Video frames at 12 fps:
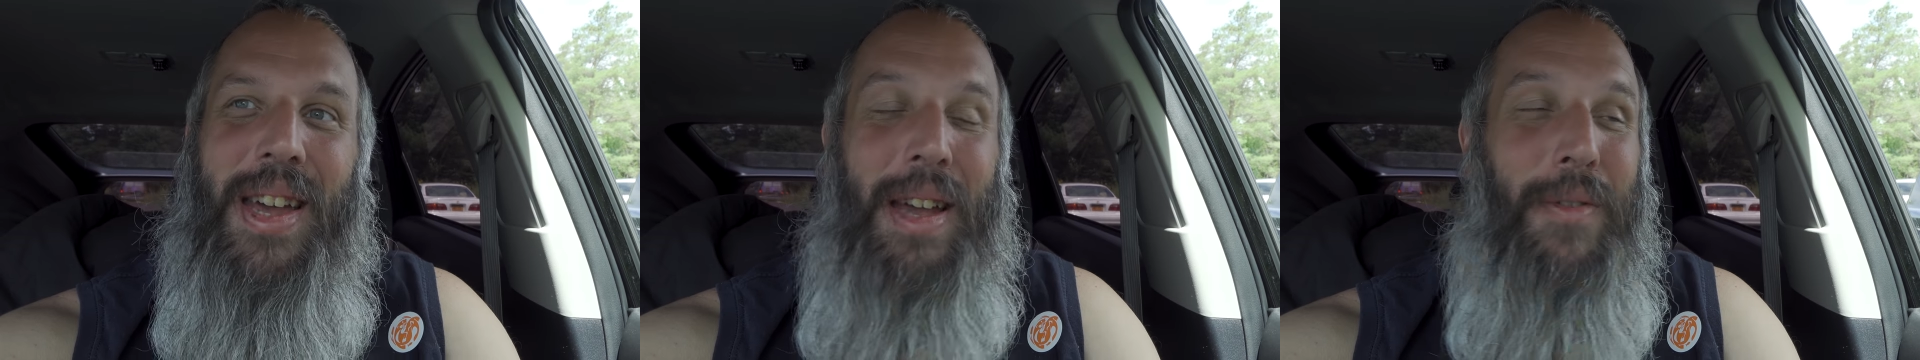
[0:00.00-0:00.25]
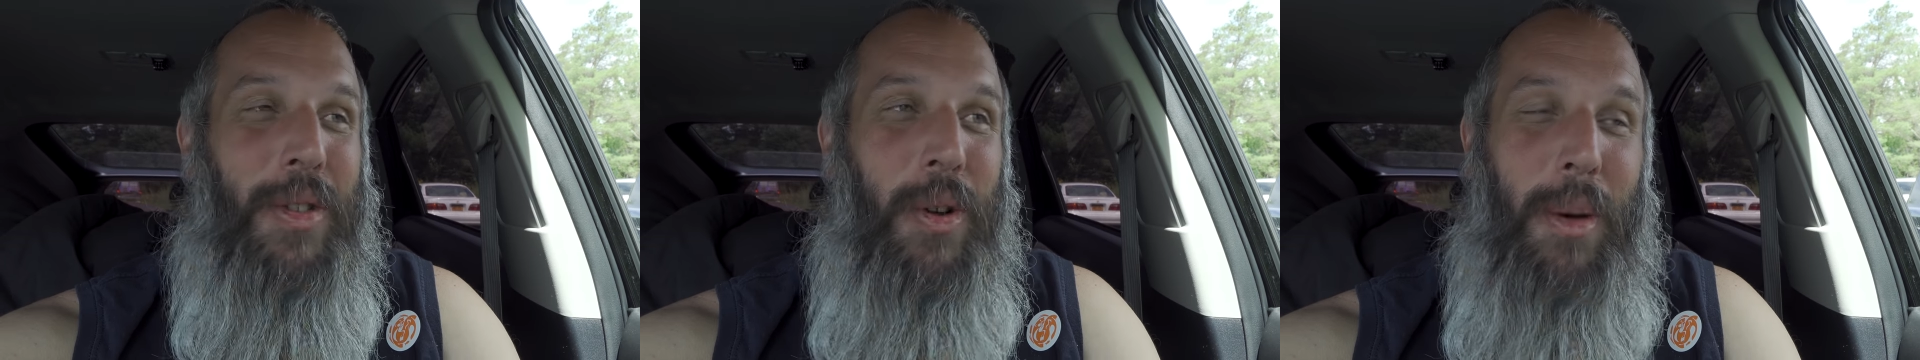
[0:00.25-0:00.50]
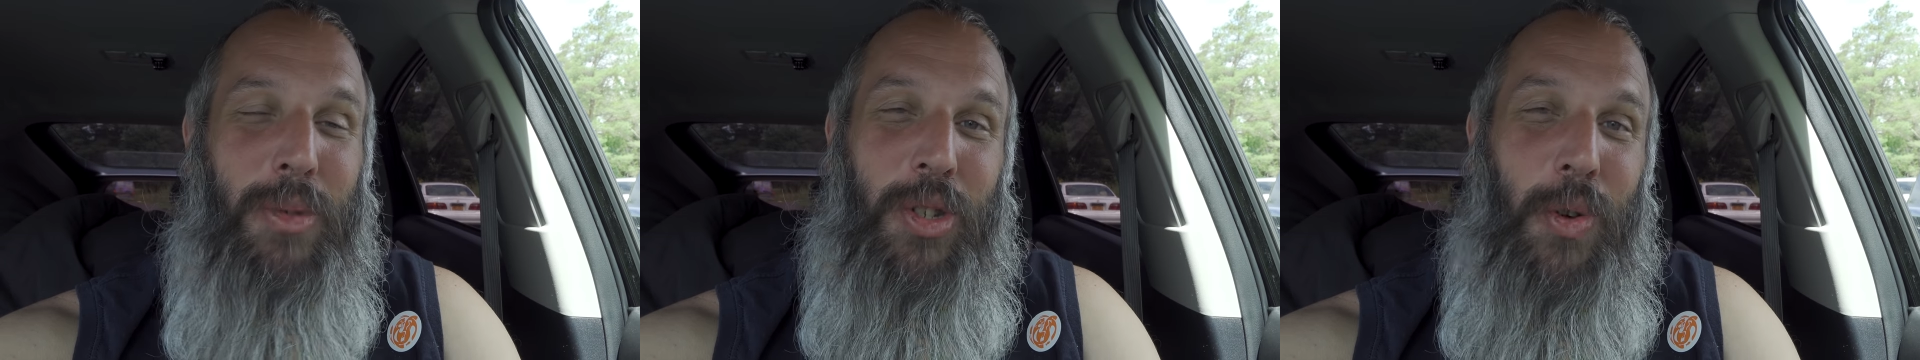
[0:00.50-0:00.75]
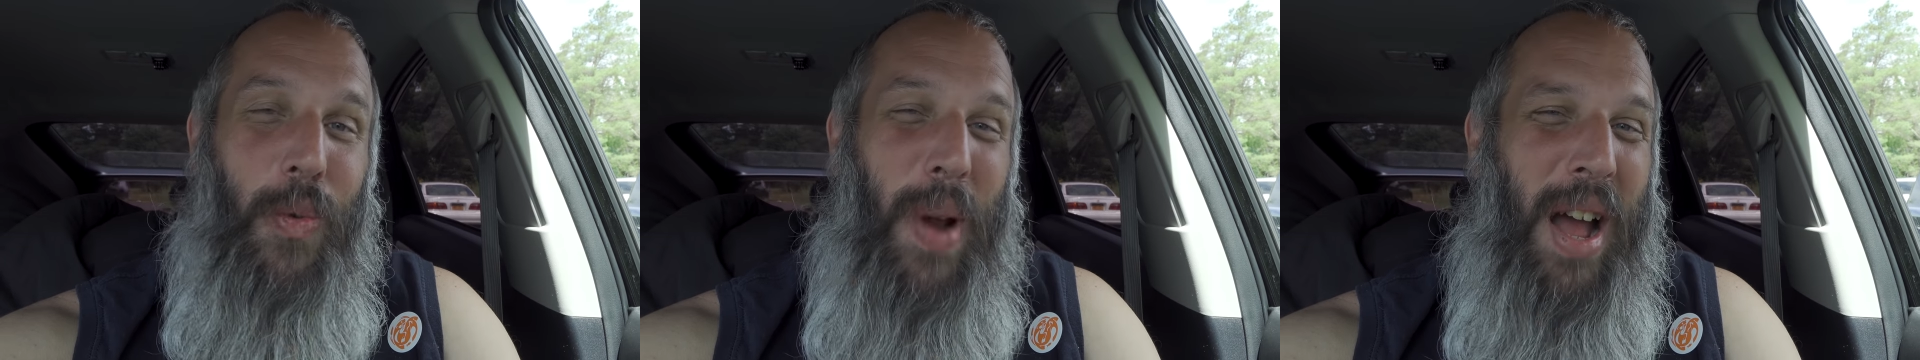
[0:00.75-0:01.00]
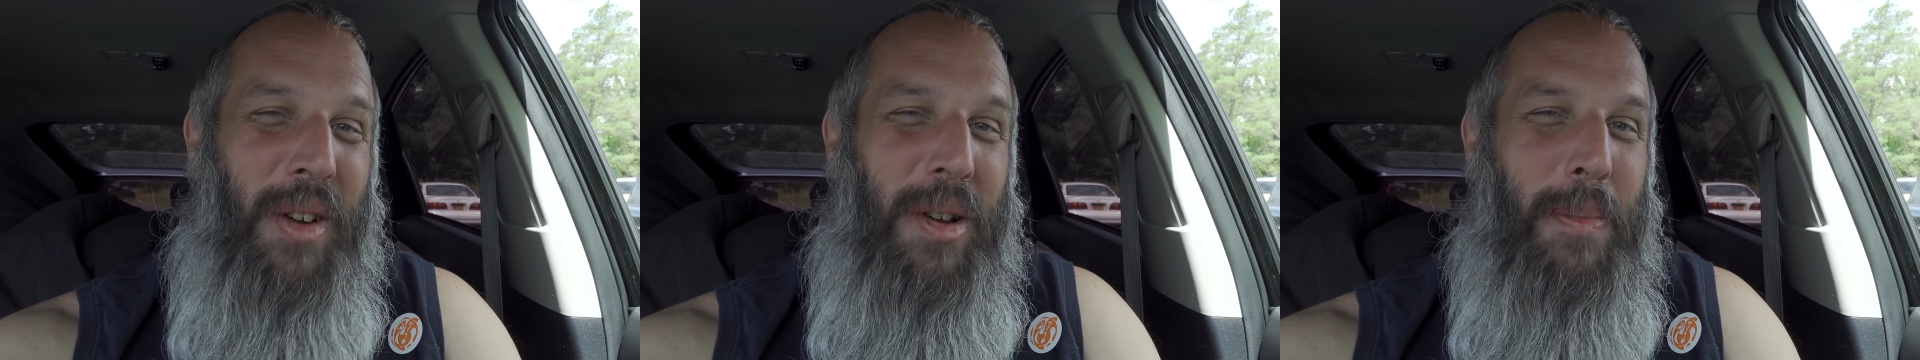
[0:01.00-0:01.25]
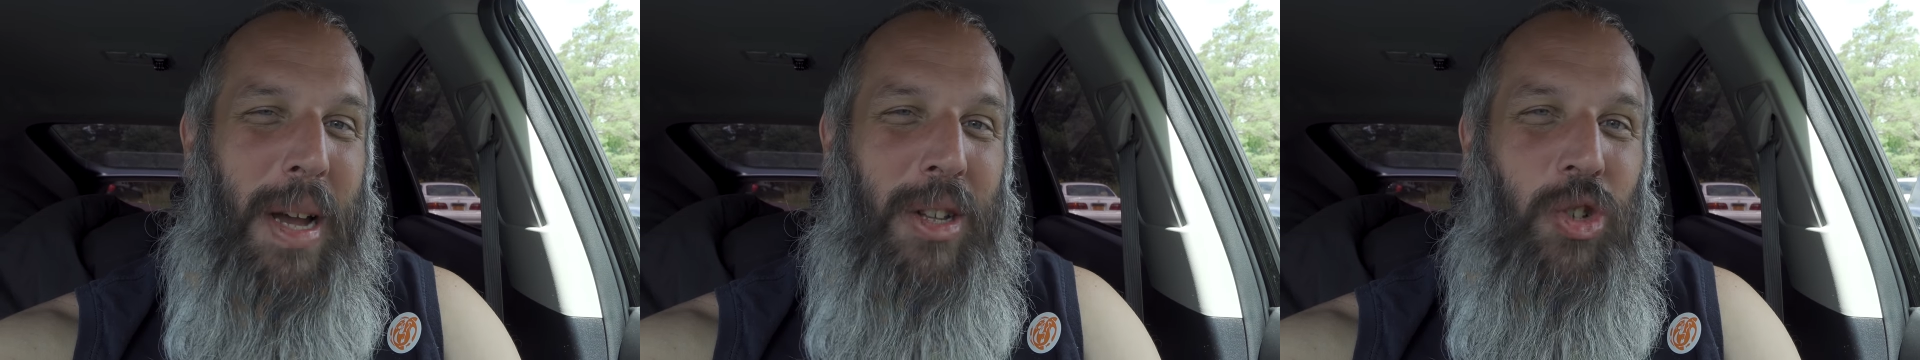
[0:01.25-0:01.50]
Even though I'm
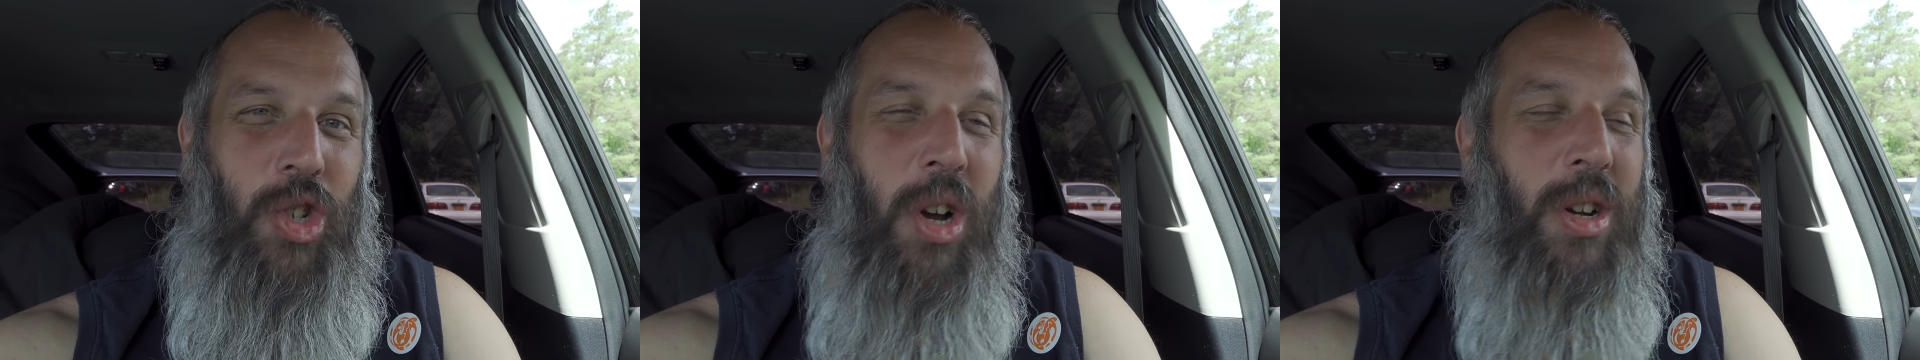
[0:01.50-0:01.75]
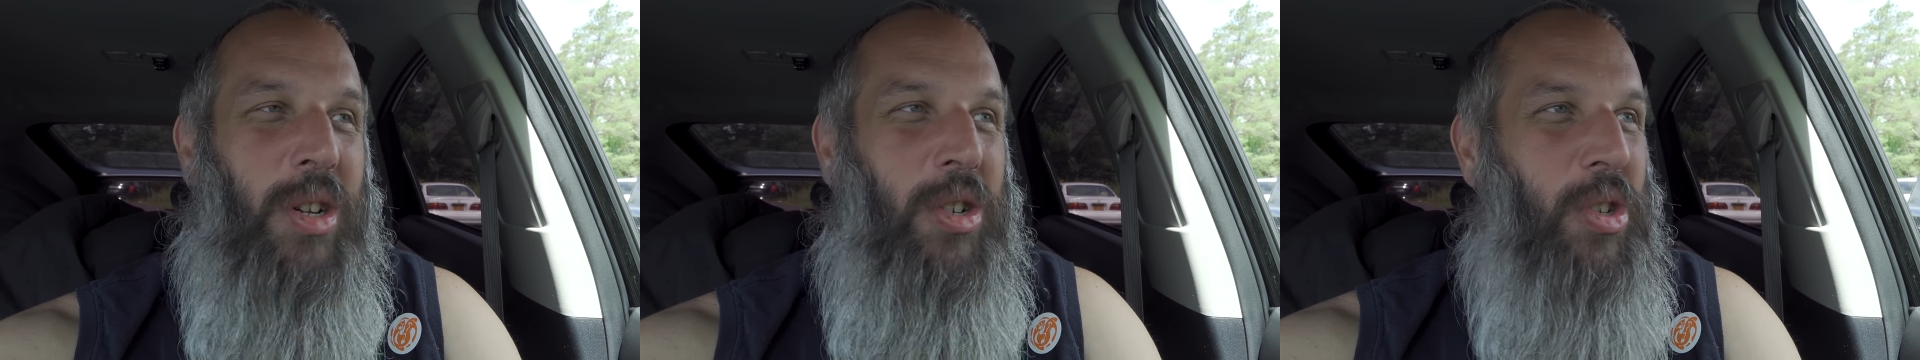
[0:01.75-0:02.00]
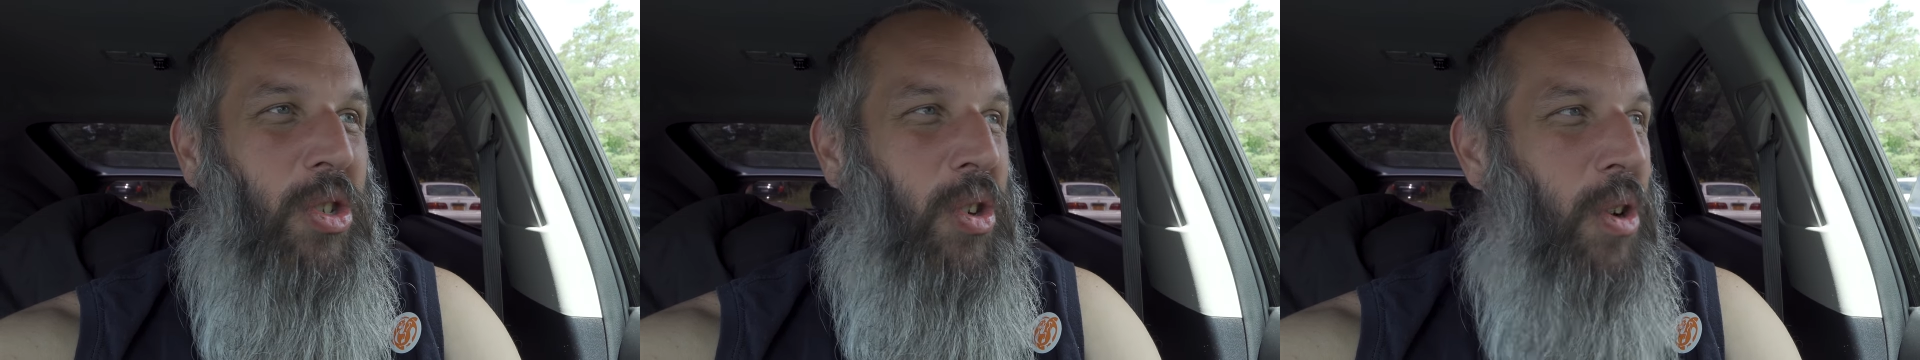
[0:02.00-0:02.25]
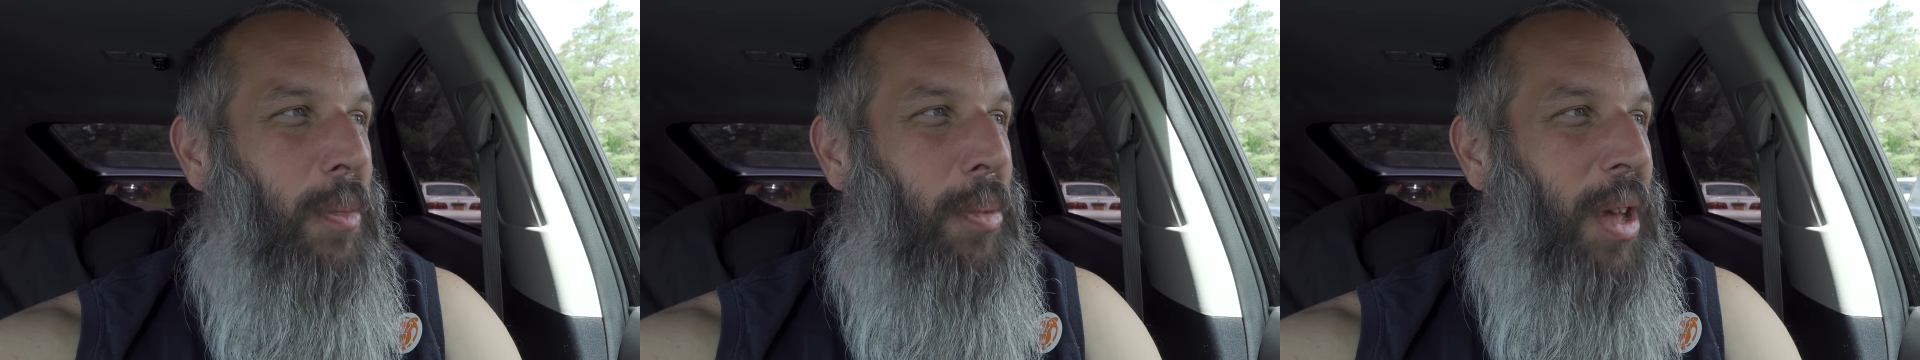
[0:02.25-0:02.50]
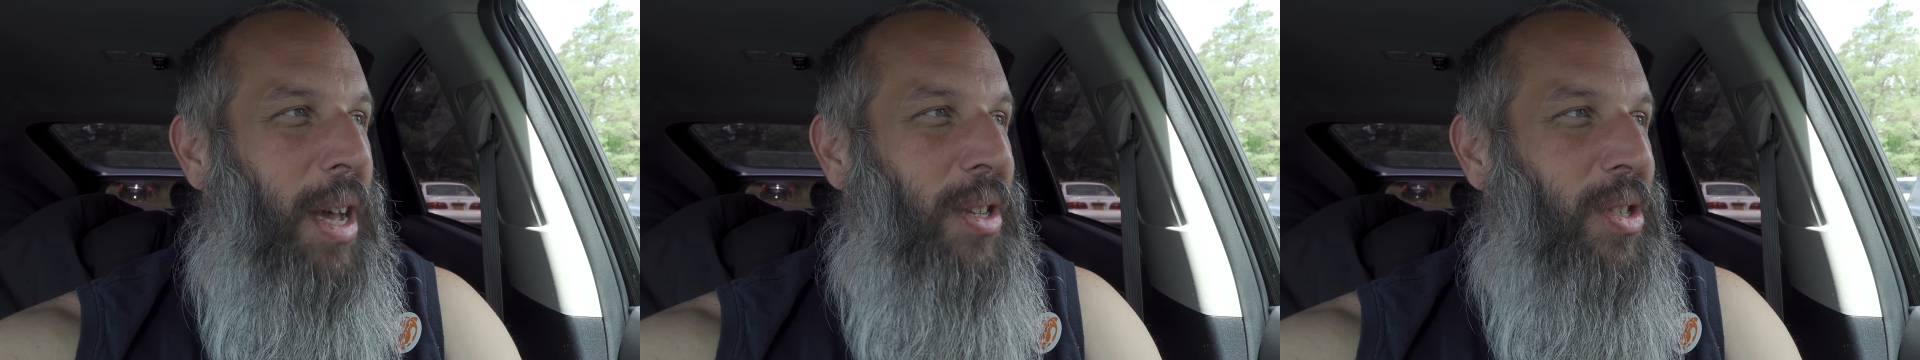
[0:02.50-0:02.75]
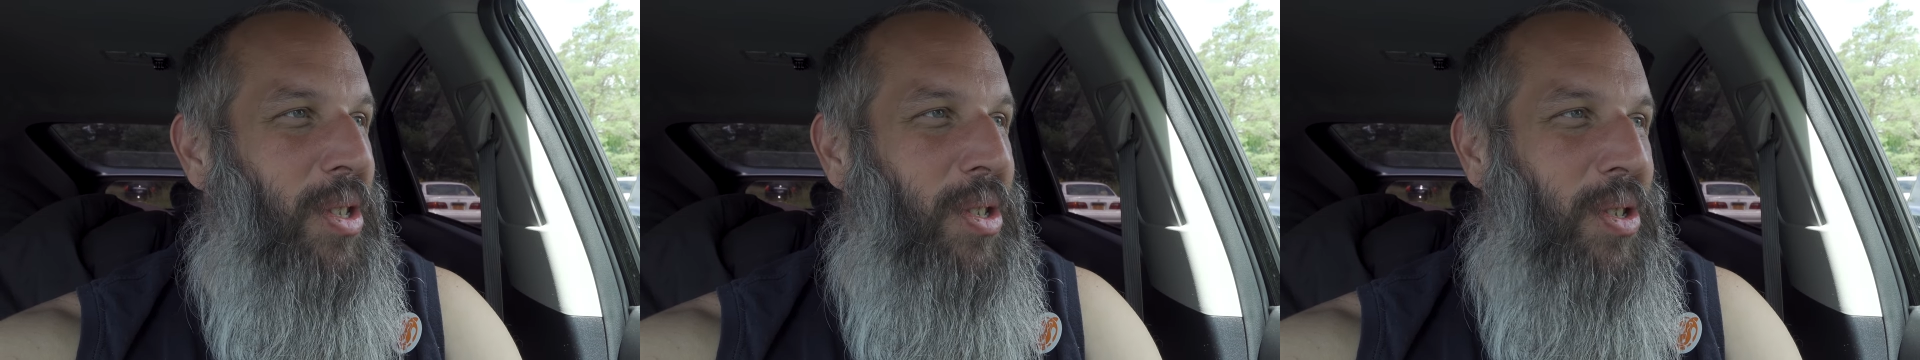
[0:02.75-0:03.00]
surrounded by junk dessert
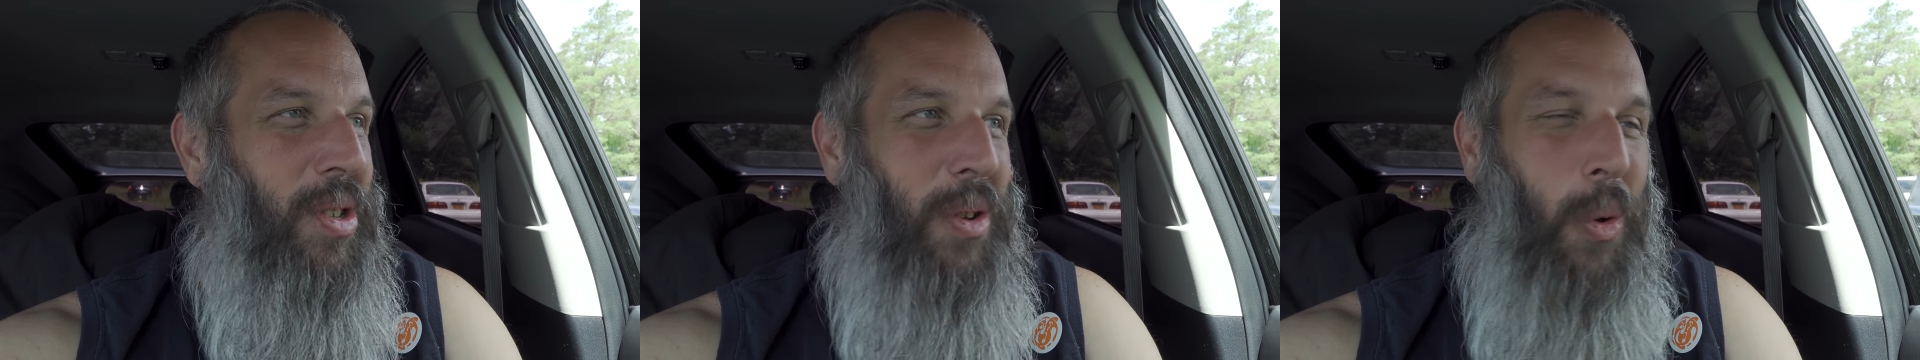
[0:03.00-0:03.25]
places,